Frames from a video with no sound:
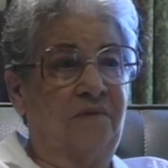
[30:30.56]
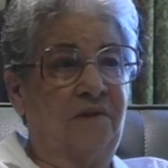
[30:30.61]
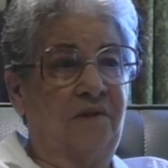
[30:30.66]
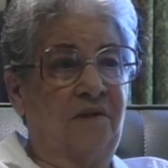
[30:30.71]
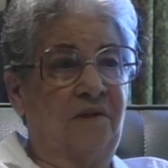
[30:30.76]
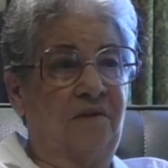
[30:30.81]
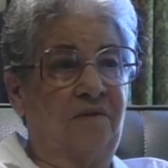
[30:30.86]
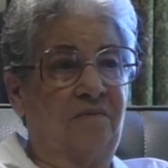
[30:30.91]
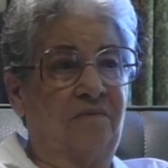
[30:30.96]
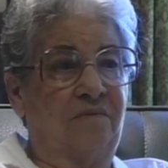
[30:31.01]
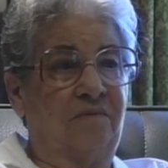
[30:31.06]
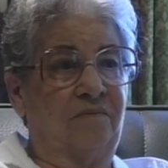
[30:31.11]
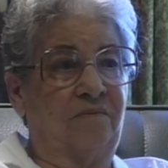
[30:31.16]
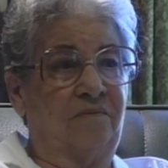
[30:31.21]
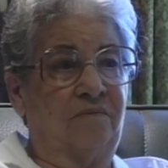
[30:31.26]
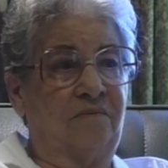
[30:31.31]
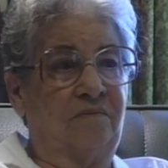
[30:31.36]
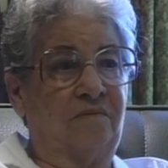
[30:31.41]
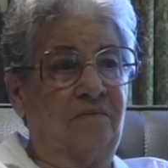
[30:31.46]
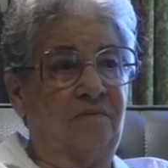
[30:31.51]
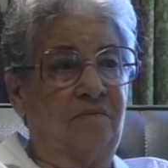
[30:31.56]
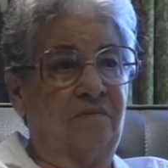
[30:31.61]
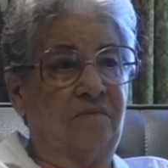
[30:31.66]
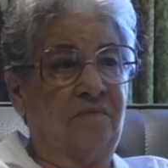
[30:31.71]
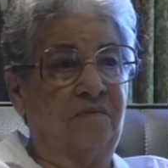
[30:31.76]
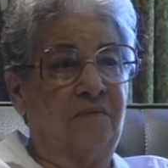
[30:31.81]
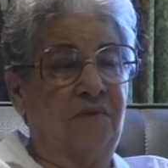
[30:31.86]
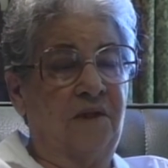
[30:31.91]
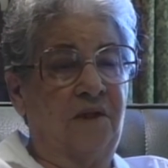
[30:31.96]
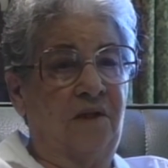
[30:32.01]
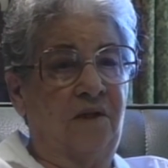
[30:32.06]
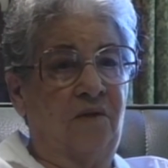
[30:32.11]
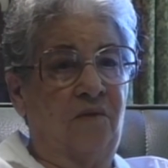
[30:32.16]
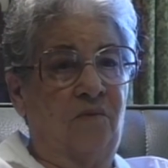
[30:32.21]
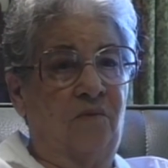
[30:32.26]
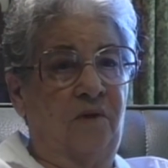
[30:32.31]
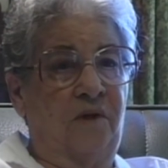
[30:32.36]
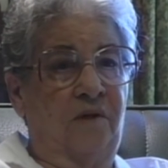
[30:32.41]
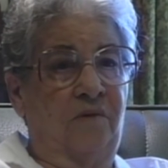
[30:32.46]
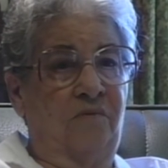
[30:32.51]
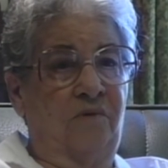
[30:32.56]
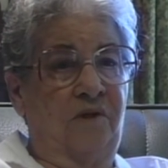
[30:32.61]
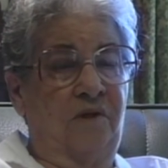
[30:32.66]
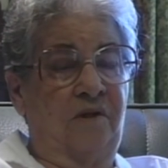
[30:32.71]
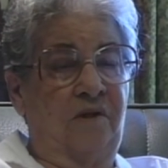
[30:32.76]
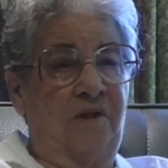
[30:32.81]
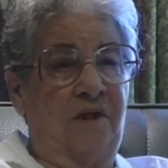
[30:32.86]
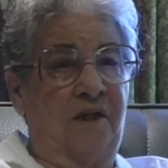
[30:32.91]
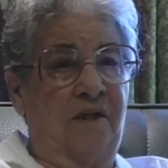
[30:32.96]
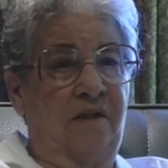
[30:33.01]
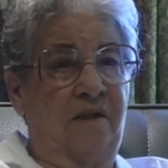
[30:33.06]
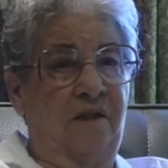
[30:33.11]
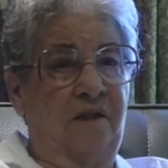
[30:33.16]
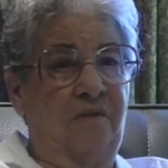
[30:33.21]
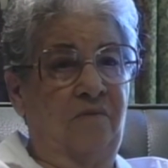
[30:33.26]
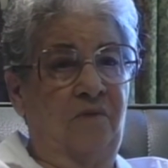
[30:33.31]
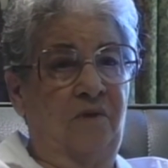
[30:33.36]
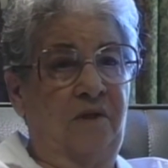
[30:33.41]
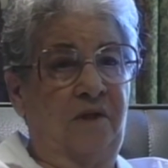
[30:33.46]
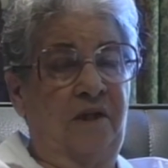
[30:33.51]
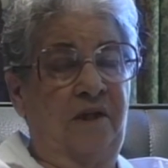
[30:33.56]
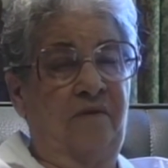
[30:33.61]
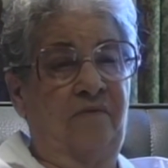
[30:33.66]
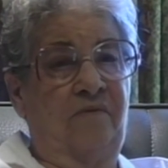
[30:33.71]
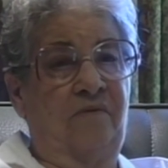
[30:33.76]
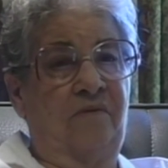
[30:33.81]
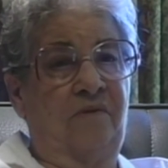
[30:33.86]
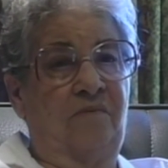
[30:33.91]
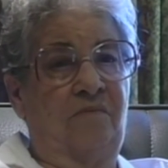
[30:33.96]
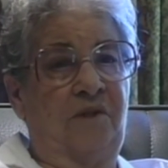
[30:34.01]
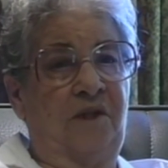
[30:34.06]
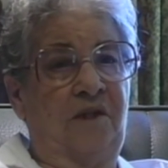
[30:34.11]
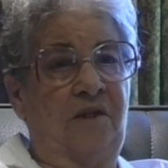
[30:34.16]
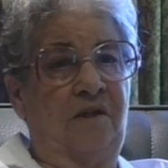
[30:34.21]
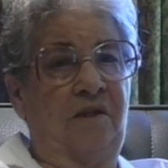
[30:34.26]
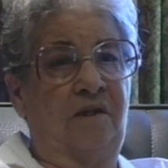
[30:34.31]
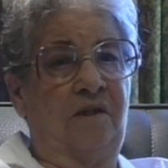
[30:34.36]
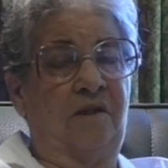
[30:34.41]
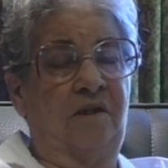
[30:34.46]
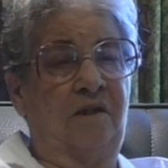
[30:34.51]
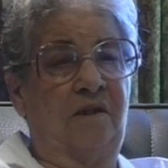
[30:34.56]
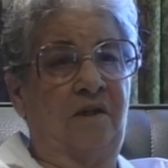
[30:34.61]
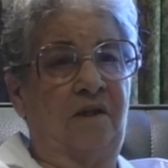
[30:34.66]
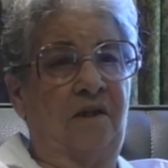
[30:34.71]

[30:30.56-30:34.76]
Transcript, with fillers: Tell me about the meetings. Well, we I think we'd have a meeting.